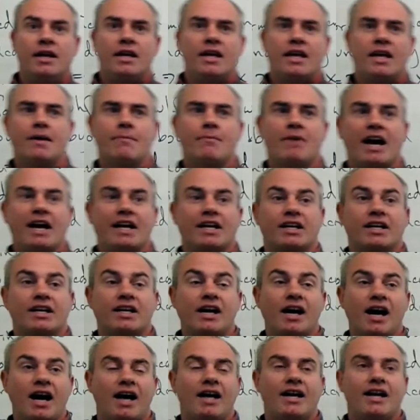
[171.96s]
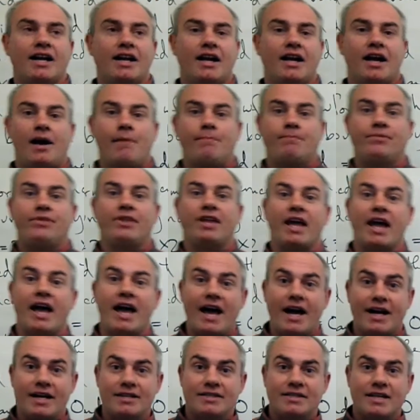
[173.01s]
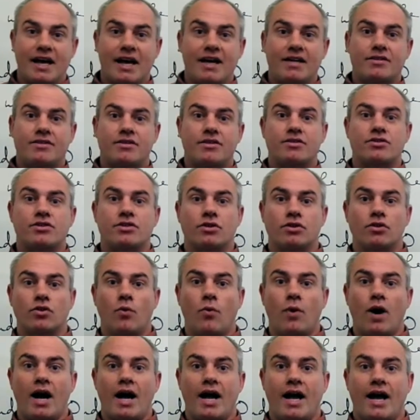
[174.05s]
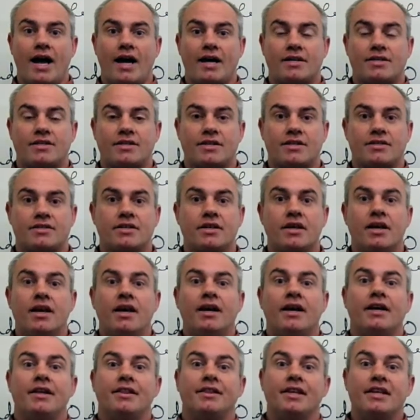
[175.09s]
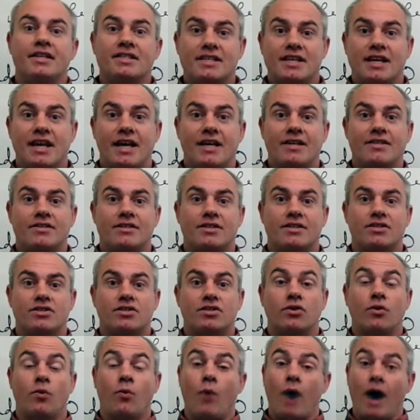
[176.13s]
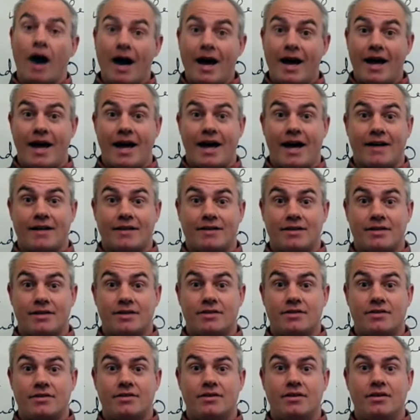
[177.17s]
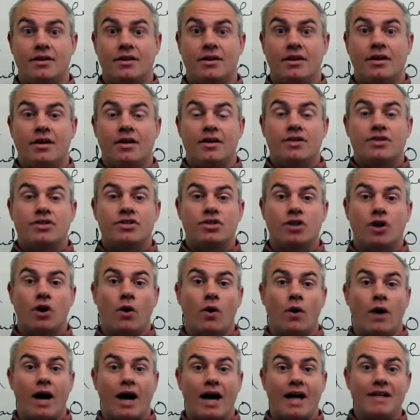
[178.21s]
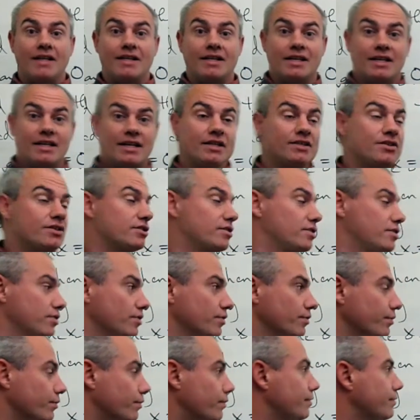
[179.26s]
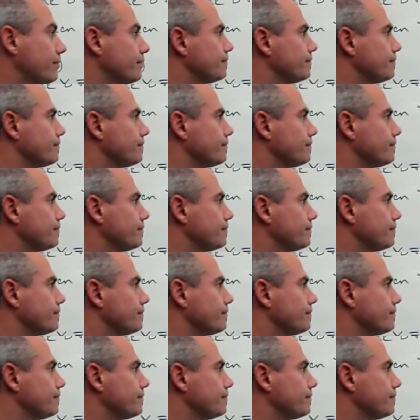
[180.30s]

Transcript: am I cutting up the x-axis or the y-axis? In this case, it's the y-axis, so I need to